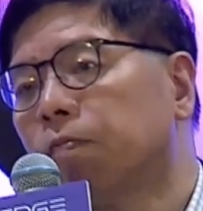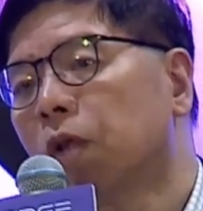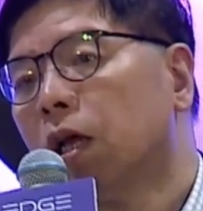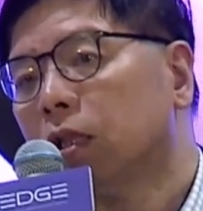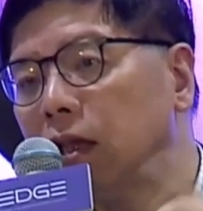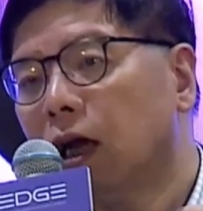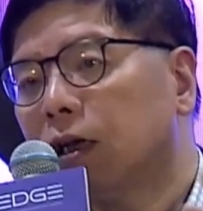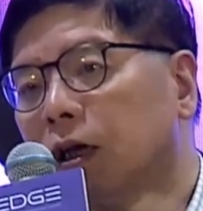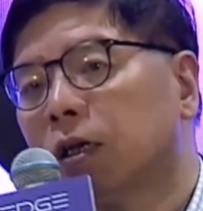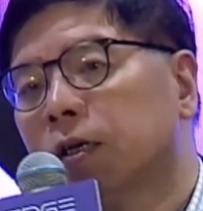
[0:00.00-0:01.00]
and this is
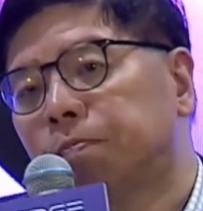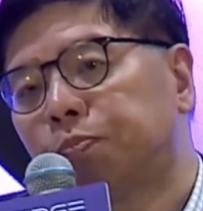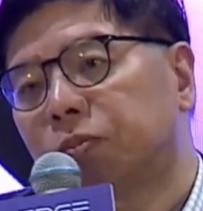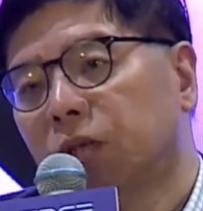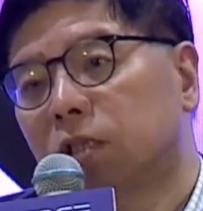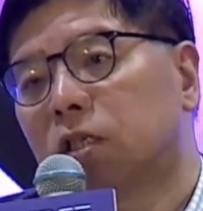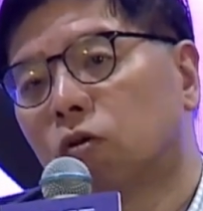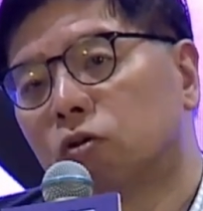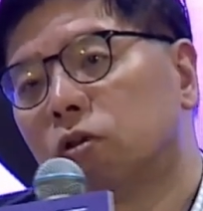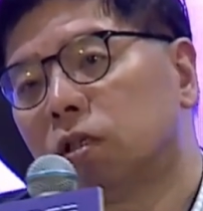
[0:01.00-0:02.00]
a future
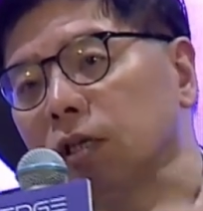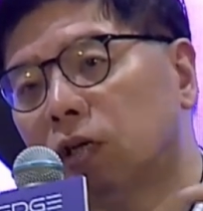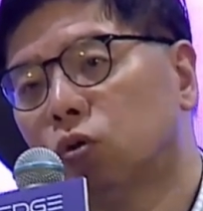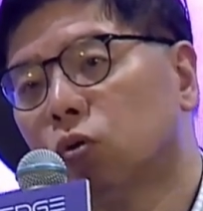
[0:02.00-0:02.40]
direction.